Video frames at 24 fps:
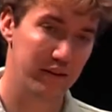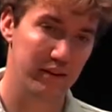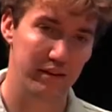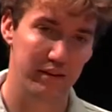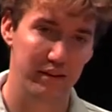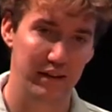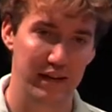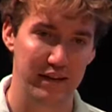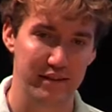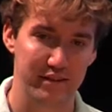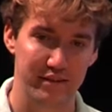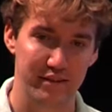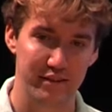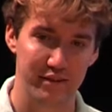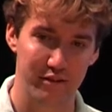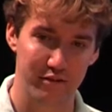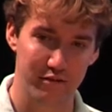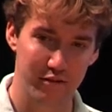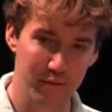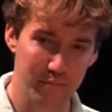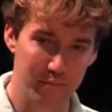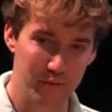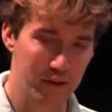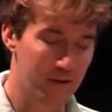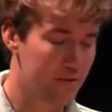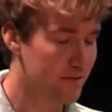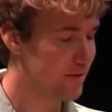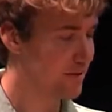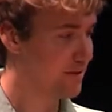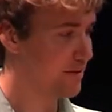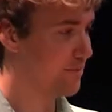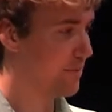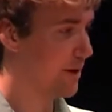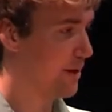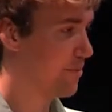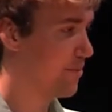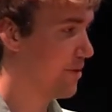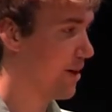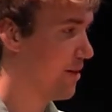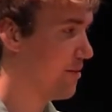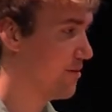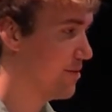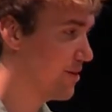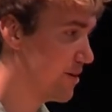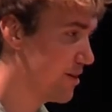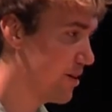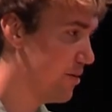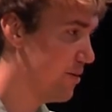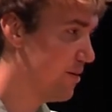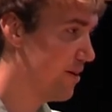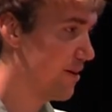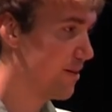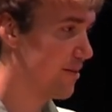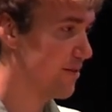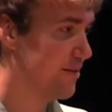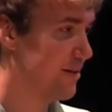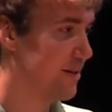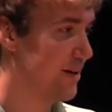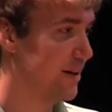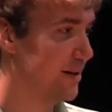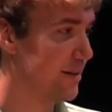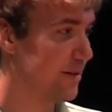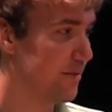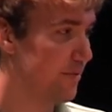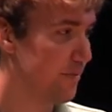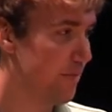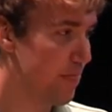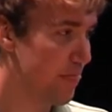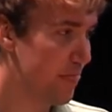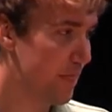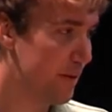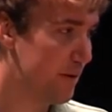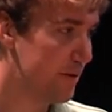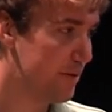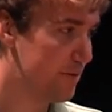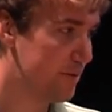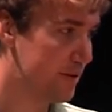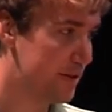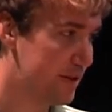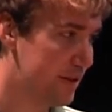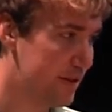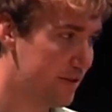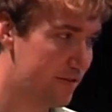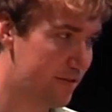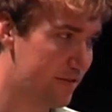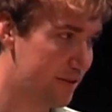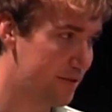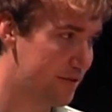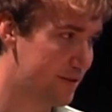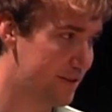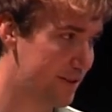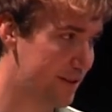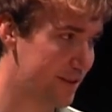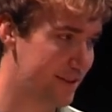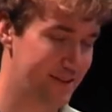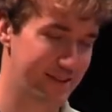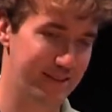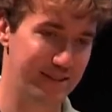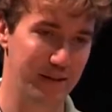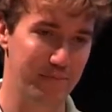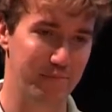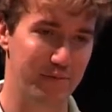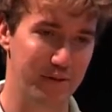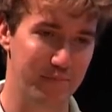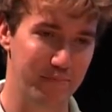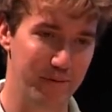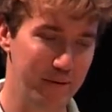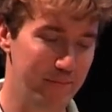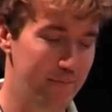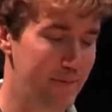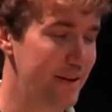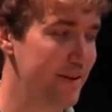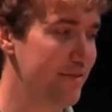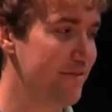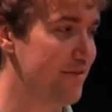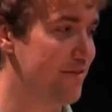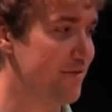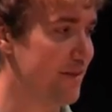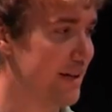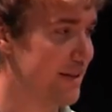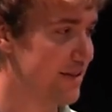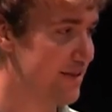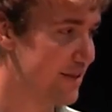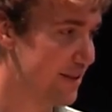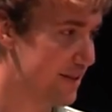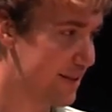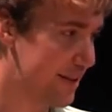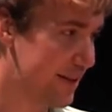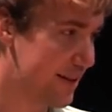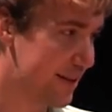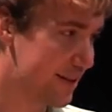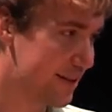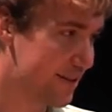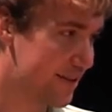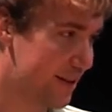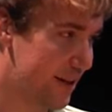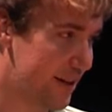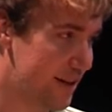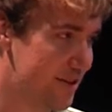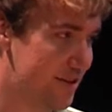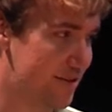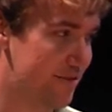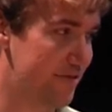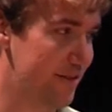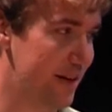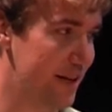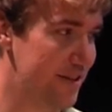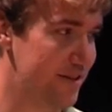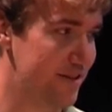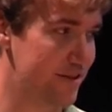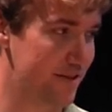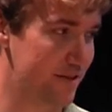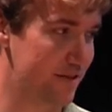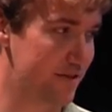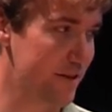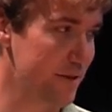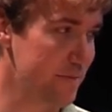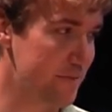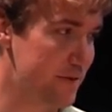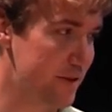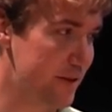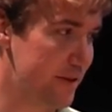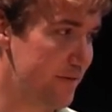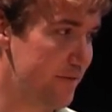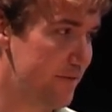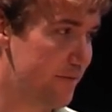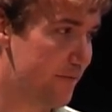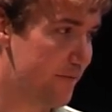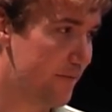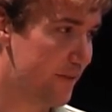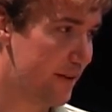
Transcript: Last year at Crypto, there's a paper I was a co-author on, which introduced as separate primitives, ratchet key exchange and ratchet encryption.